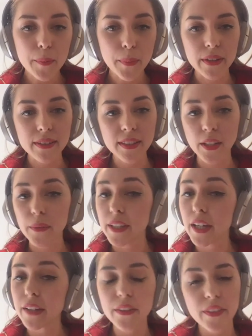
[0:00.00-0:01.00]
But
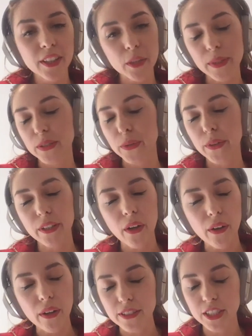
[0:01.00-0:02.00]
the other thing that we saw a
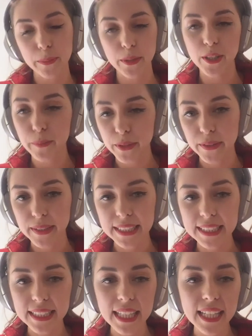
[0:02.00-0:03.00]
lot of at
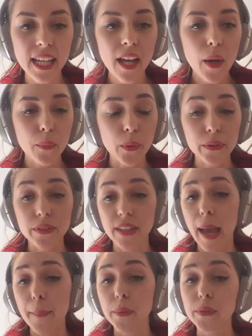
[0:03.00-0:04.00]
WWDC was
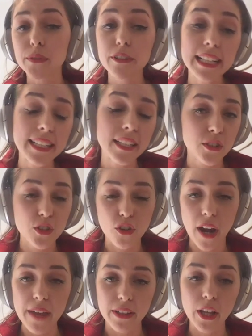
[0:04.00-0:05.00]
Apple really just
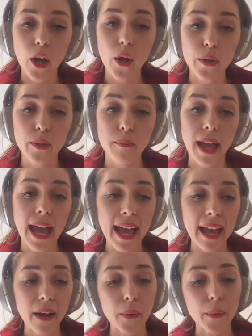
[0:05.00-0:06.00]
driving home
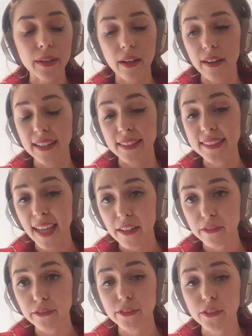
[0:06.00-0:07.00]
how
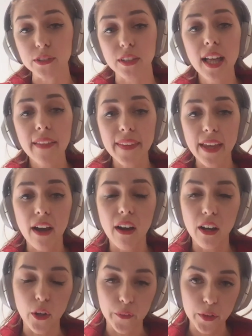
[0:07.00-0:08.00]
intentful they
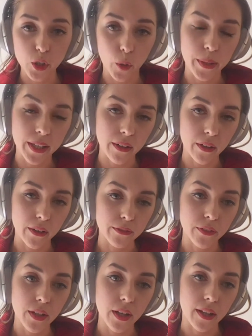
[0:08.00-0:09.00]
are on the topic
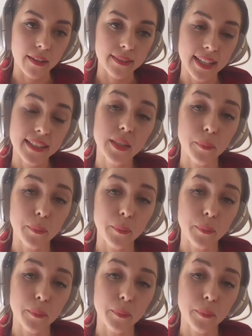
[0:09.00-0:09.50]
of data